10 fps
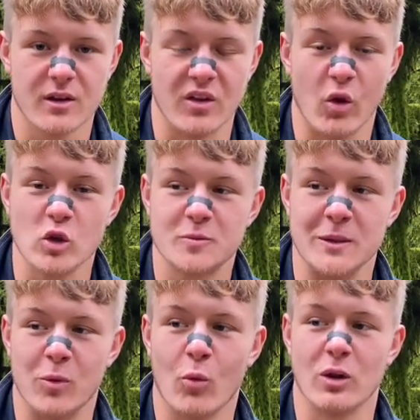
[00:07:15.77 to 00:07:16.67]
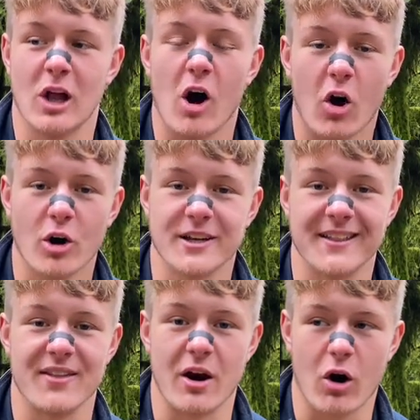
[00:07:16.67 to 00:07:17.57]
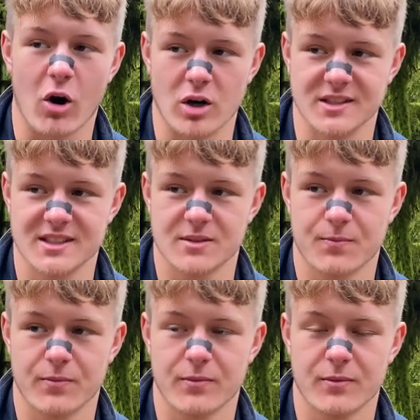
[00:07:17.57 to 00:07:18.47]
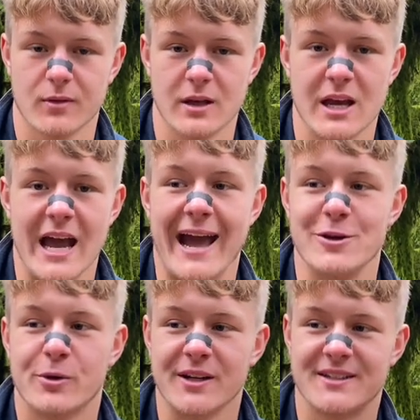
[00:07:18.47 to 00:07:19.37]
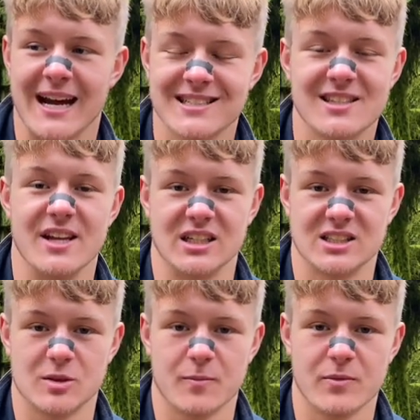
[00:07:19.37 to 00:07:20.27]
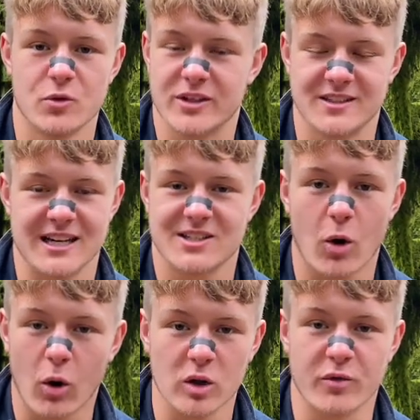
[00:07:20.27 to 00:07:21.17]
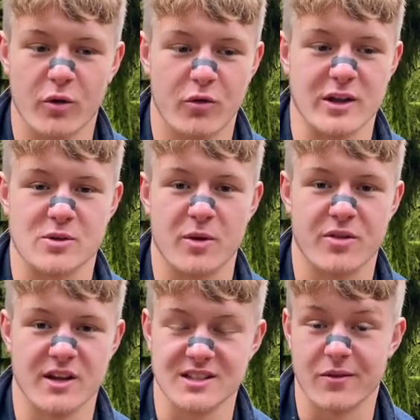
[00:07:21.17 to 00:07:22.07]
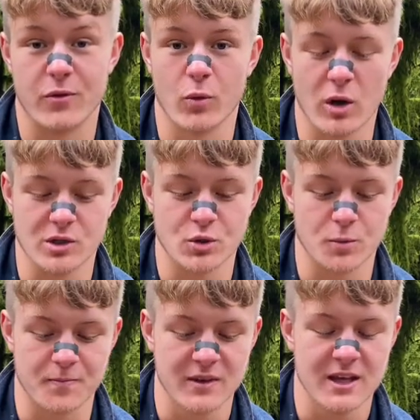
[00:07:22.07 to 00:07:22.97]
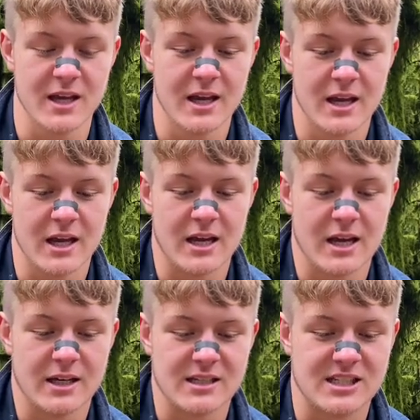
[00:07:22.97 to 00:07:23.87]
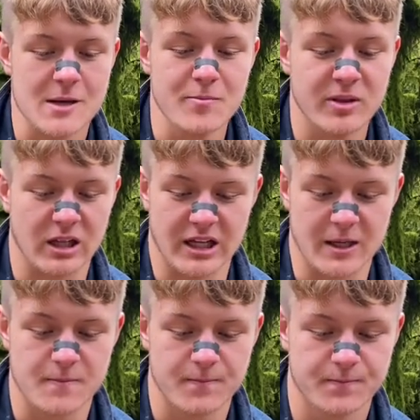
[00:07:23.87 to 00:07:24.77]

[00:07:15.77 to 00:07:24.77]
those people will harden their hearts. And you can test this. You can test all of your friends with this if you want to. Simply,